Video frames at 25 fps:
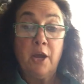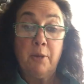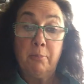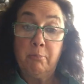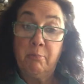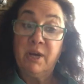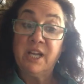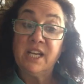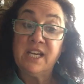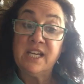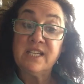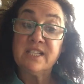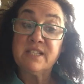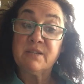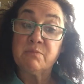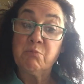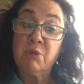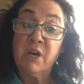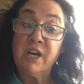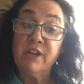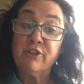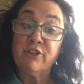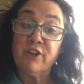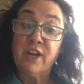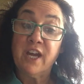But his
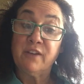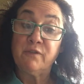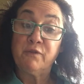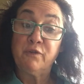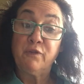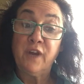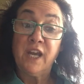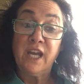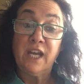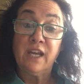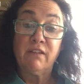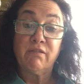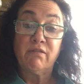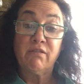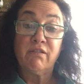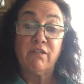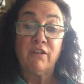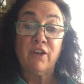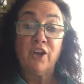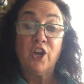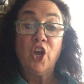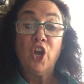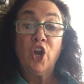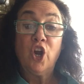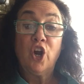mother had faith.
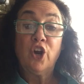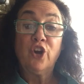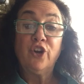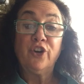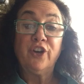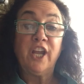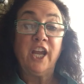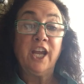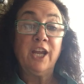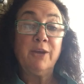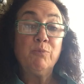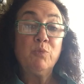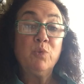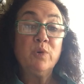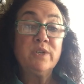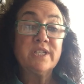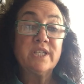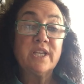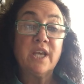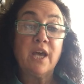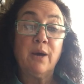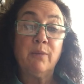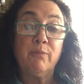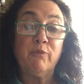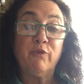Her name was
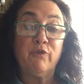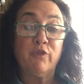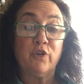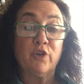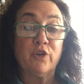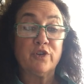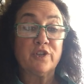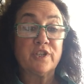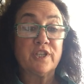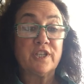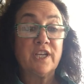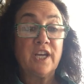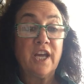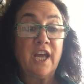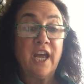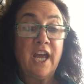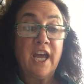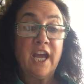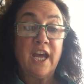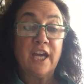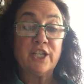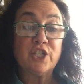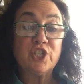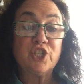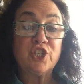Comfort,
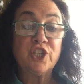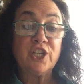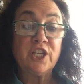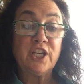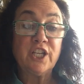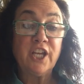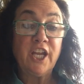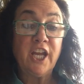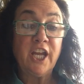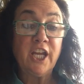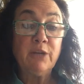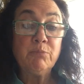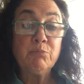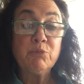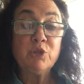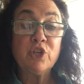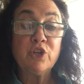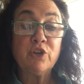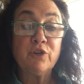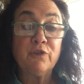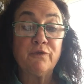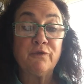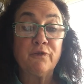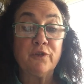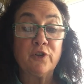and she named
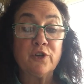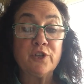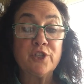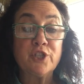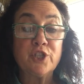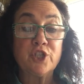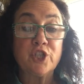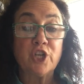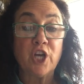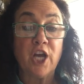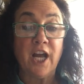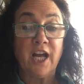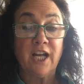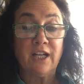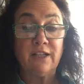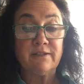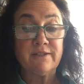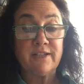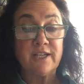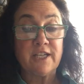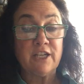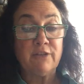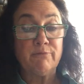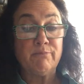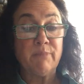her first
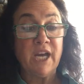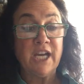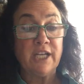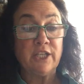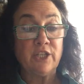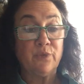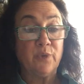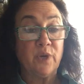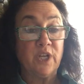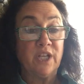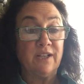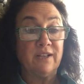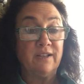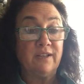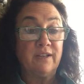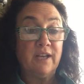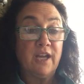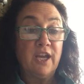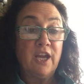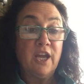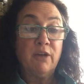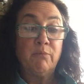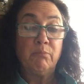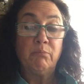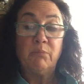child Emmanuel,
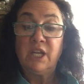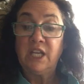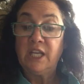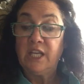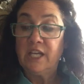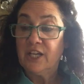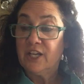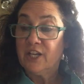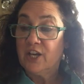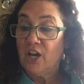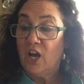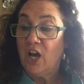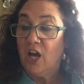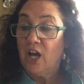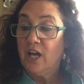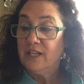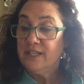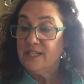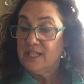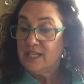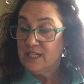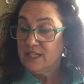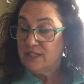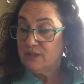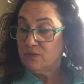meaning
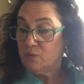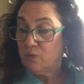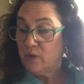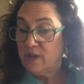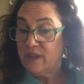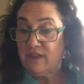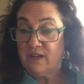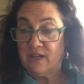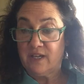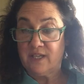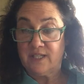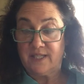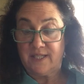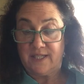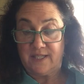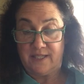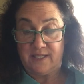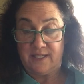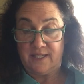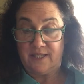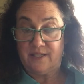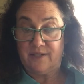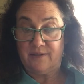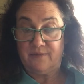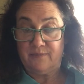God is with
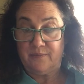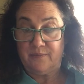us.